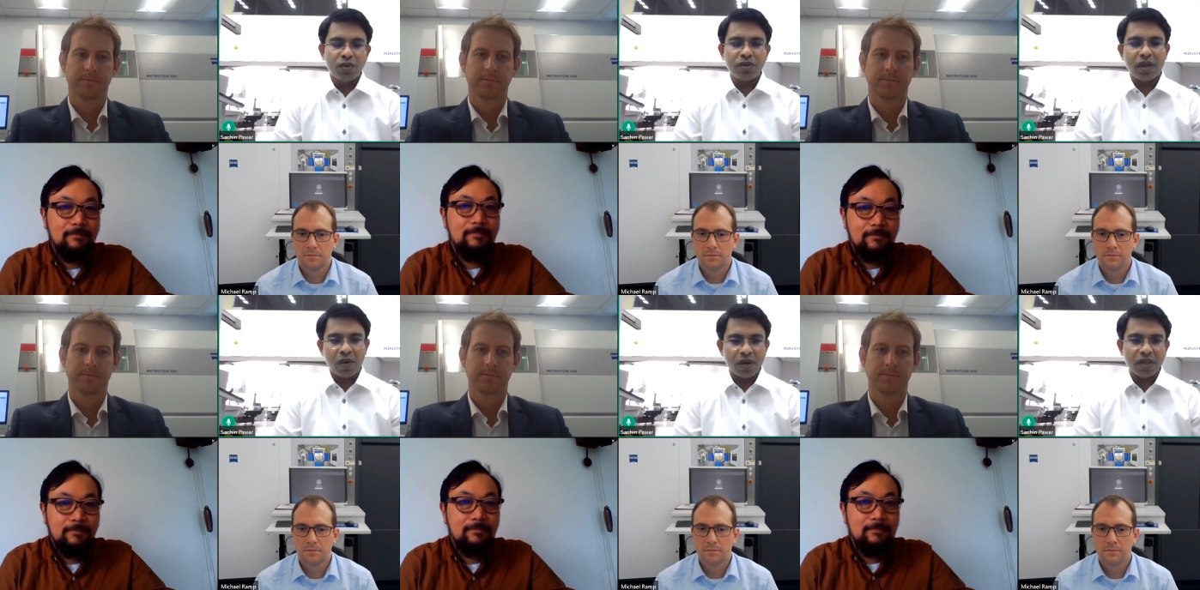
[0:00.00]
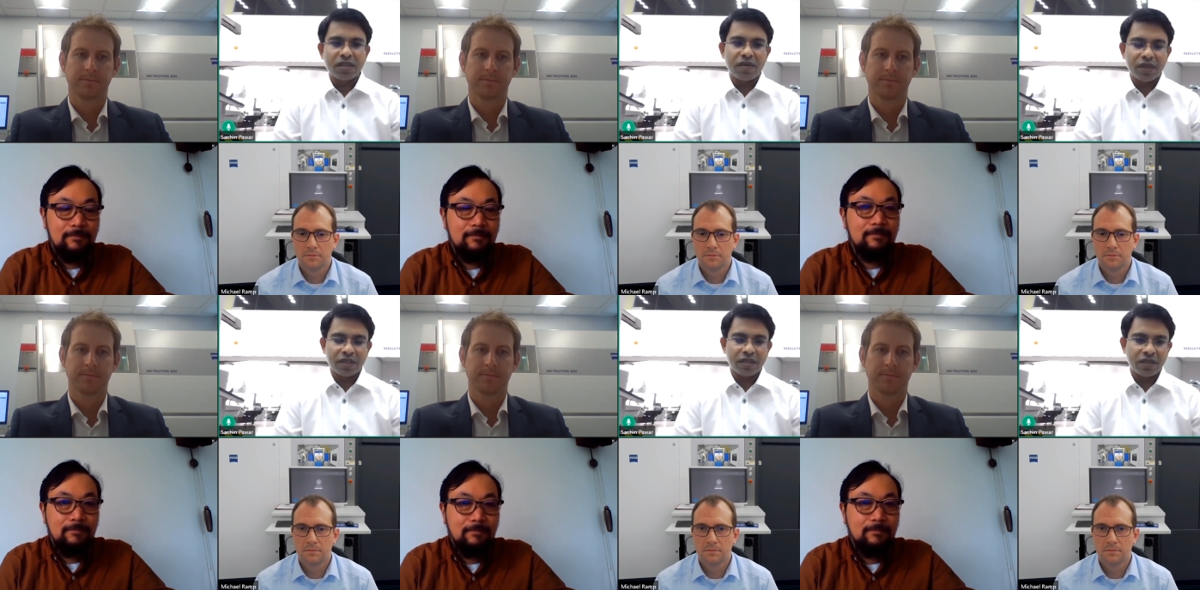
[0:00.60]
Speaker 1: to use our
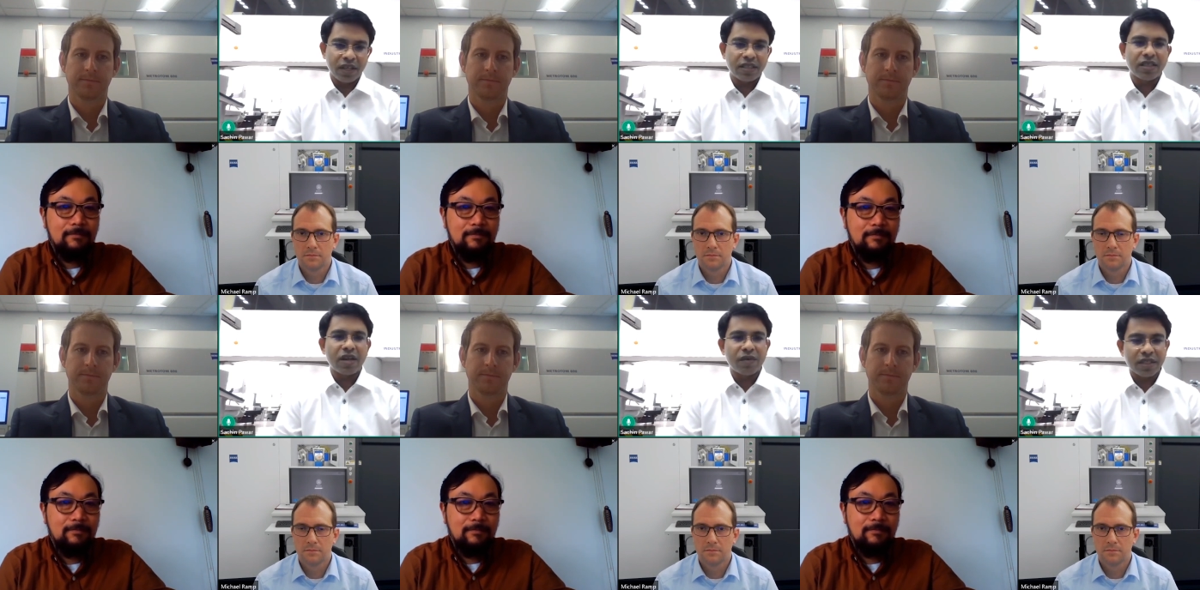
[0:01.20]
service, ZEISS